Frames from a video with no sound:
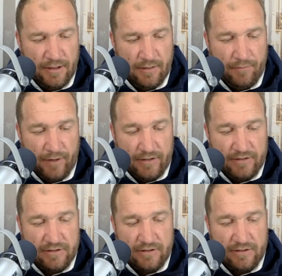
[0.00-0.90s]

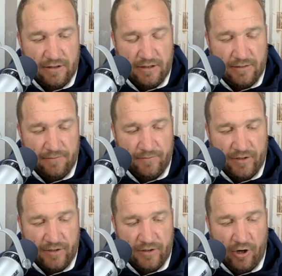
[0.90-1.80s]
but um,
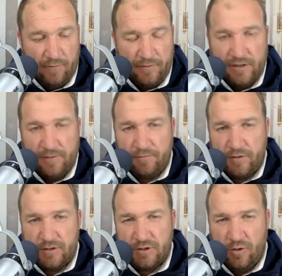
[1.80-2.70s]
it can't be the the
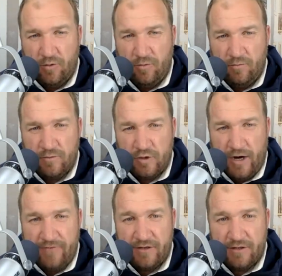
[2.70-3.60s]
sole
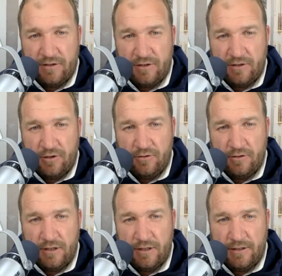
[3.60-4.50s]
driver, you know,
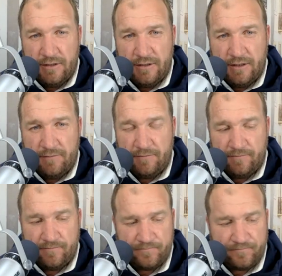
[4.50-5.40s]
and
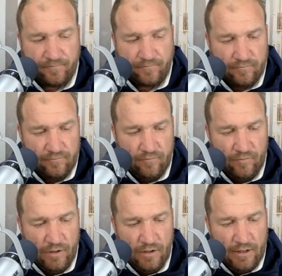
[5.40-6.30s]
um,
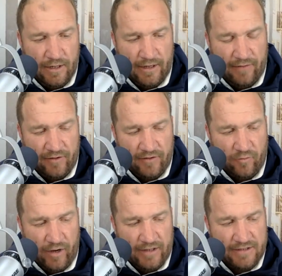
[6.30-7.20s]
and I think the
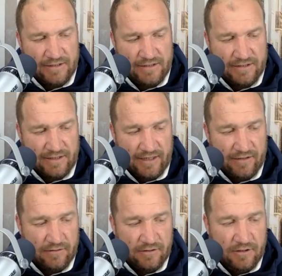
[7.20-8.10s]
reality is
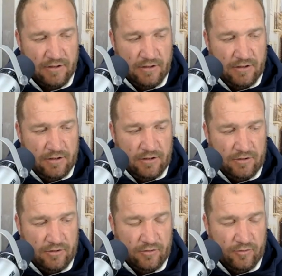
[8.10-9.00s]
again,
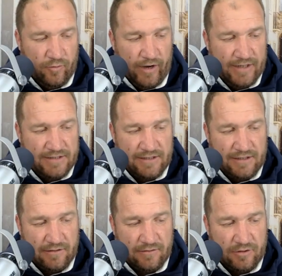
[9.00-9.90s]
you're
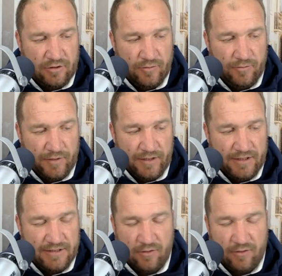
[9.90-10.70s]
raising human beings that are